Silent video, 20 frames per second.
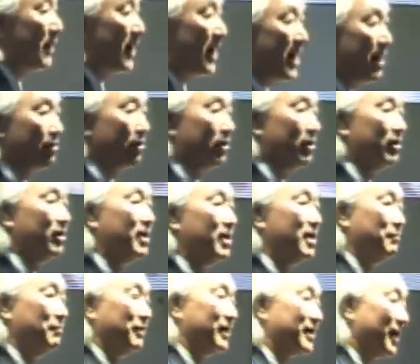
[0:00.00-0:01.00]
power,
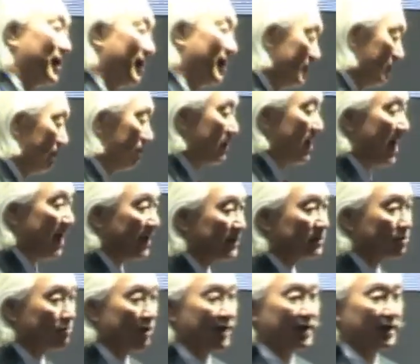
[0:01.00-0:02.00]
because of
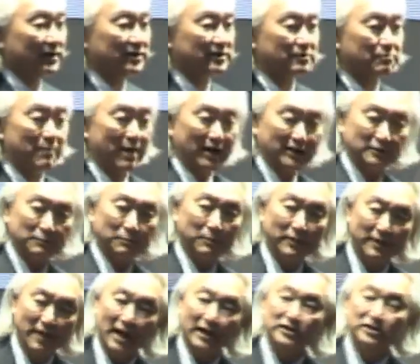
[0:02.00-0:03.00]
tax credits, mass
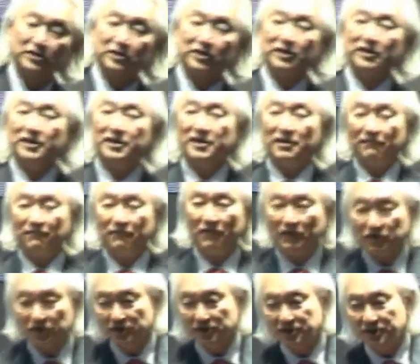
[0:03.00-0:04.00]
production,
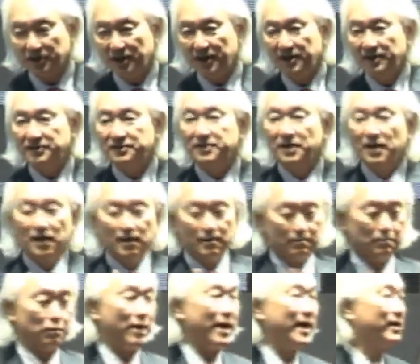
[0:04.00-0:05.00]
efficiencies,
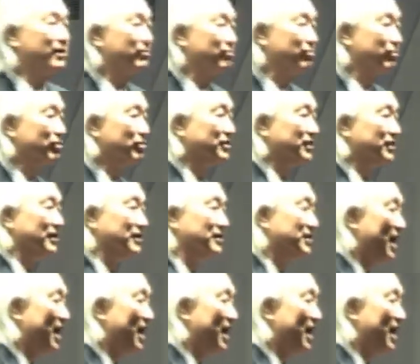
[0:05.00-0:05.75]
breakthroughs in